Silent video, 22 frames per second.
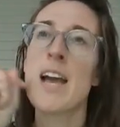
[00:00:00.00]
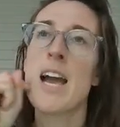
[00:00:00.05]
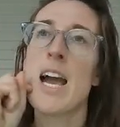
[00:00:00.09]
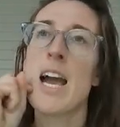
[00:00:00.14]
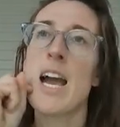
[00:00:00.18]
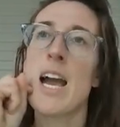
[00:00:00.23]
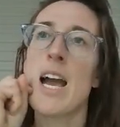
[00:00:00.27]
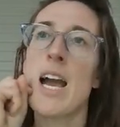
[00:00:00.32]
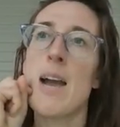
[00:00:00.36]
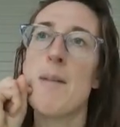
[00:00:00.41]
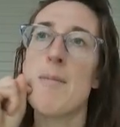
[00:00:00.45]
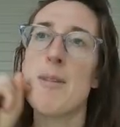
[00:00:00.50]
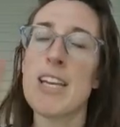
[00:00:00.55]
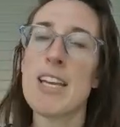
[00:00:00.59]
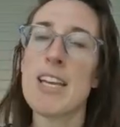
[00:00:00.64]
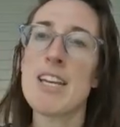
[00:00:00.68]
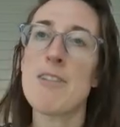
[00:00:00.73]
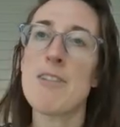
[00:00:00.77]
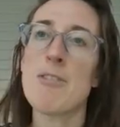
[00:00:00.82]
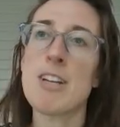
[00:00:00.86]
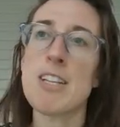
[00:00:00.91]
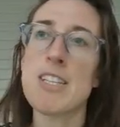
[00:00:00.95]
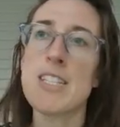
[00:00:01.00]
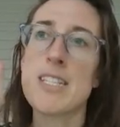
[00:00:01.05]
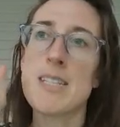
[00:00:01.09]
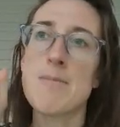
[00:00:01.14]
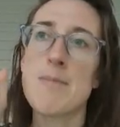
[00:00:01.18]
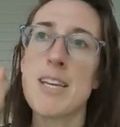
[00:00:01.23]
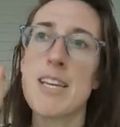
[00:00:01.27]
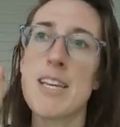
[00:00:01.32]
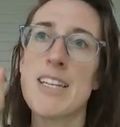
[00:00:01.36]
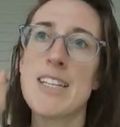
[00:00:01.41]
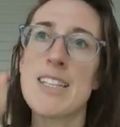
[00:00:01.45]
Again, I wanted to
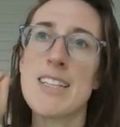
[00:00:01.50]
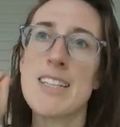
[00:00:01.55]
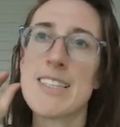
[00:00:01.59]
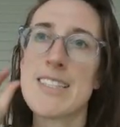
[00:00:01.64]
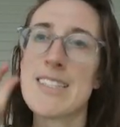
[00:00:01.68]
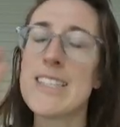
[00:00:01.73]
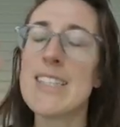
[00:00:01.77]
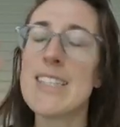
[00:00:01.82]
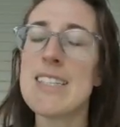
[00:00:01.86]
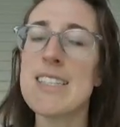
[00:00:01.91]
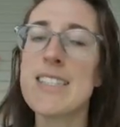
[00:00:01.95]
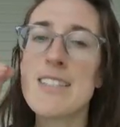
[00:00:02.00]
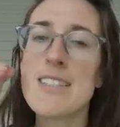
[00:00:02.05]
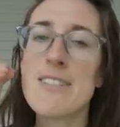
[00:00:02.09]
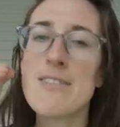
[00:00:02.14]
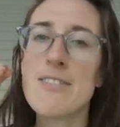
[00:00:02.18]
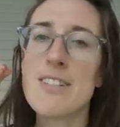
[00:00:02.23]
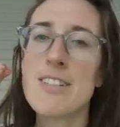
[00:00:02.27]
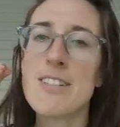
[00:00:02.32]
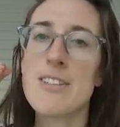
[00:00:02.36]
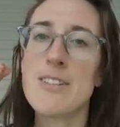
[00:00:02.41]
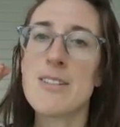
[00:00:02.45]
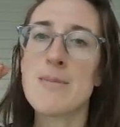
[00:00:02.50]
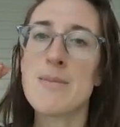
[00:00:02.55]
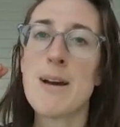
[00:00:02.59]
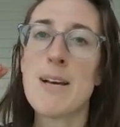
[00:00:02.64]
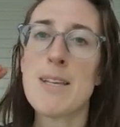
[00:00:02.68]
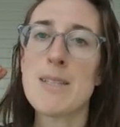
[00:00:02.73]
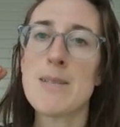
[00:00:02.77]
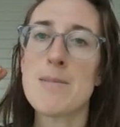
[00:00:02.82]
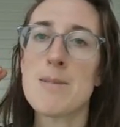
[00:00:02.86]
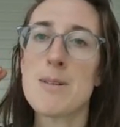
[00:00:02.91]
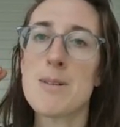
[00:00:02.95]
make it like as easy for you as
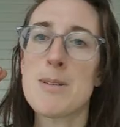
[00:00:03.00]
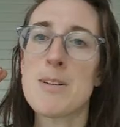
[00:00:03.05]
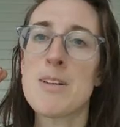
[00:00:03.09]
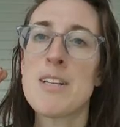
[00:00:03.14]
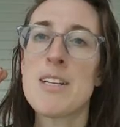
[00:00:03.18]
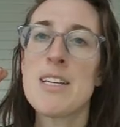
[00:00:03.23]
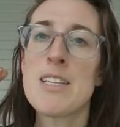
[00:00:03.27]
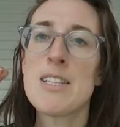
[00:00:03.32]
possible.